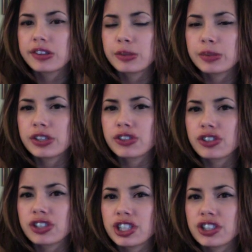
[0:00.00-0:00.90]
I should be
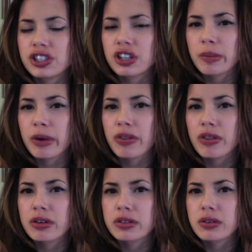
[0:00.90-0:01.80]
strategic
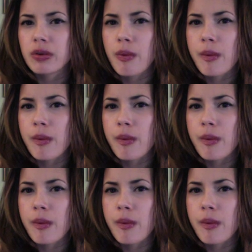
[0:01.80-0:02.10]
about this.